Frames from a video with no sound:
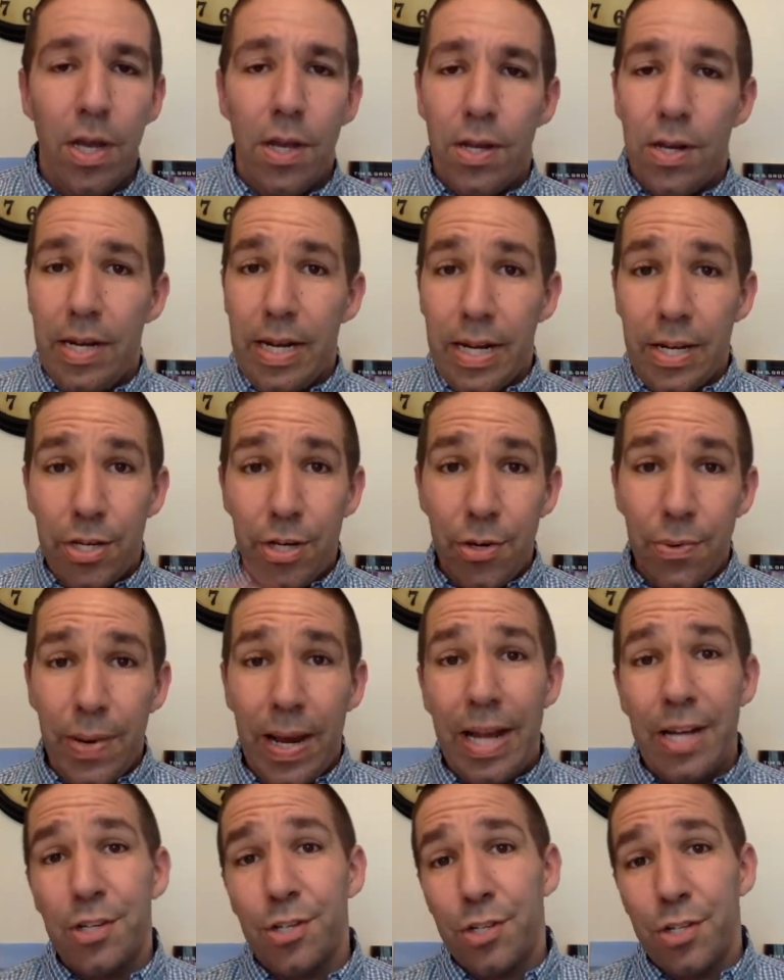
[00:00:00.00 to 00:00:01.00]
You need two
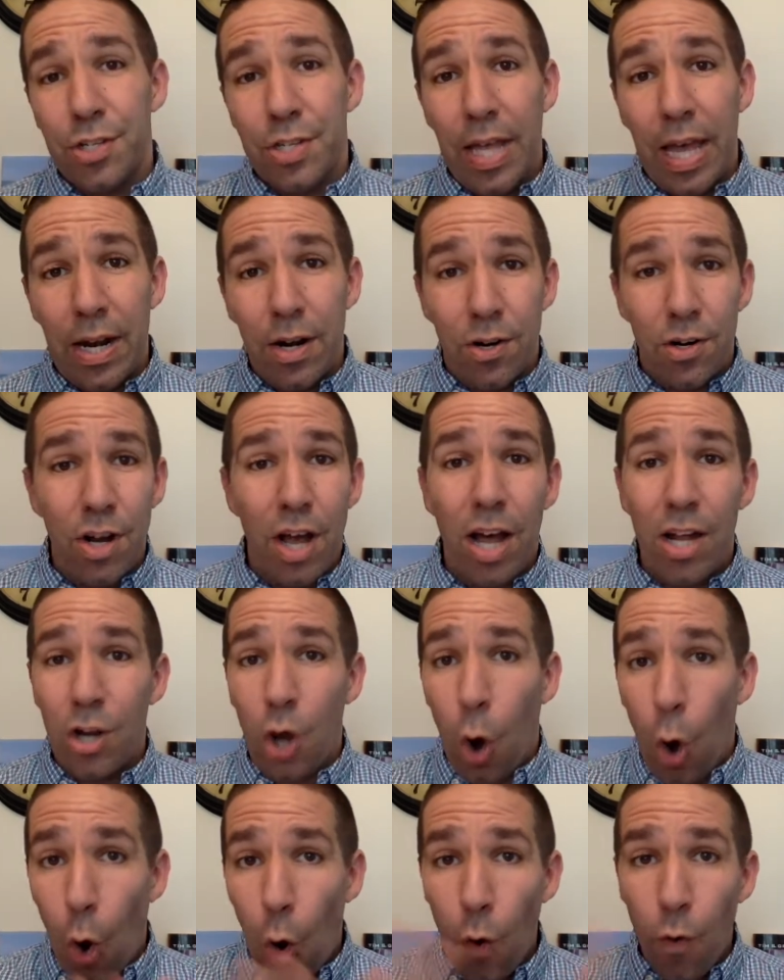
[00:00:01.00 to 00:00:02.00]
agents that are not
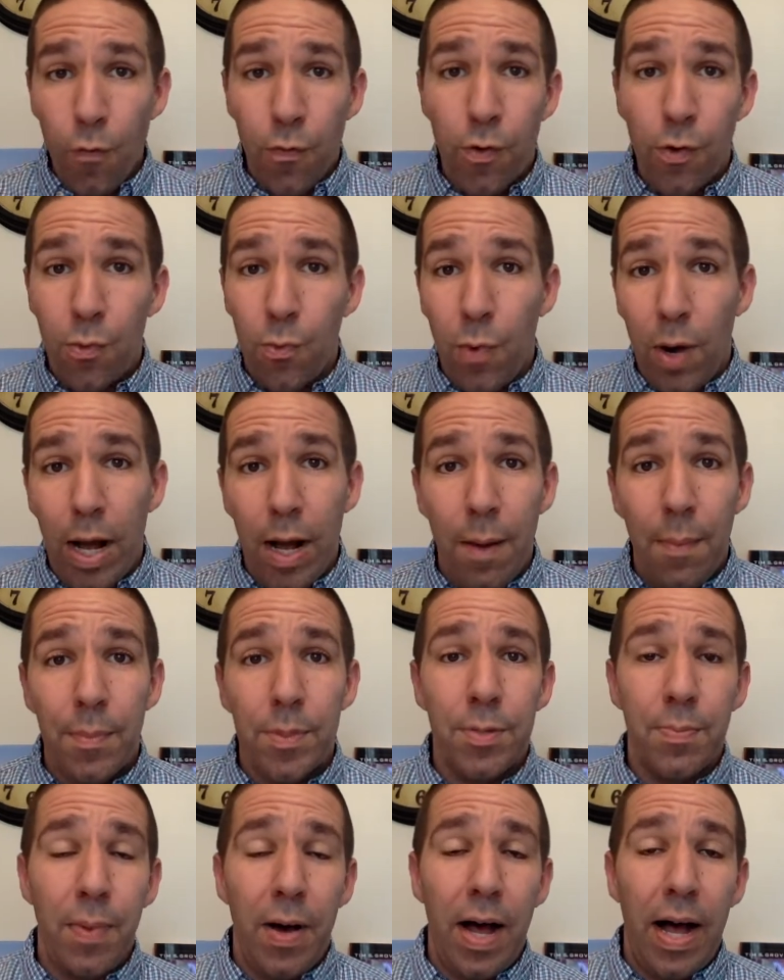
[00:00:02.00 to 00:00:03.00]

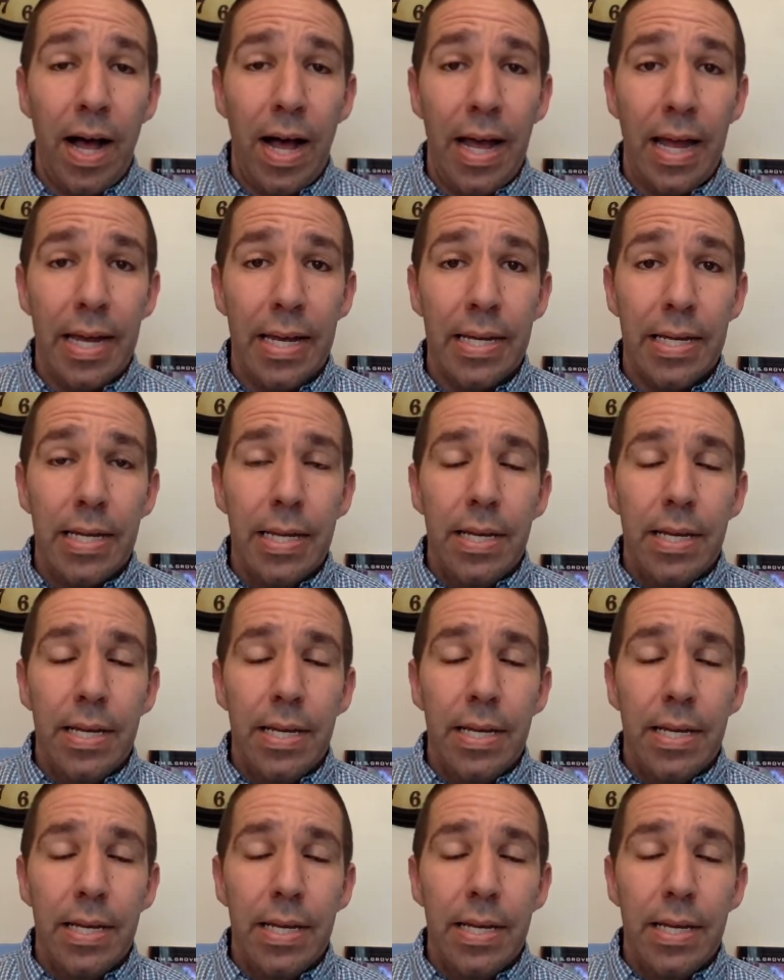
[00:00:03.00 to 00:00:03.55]
overwhelmed by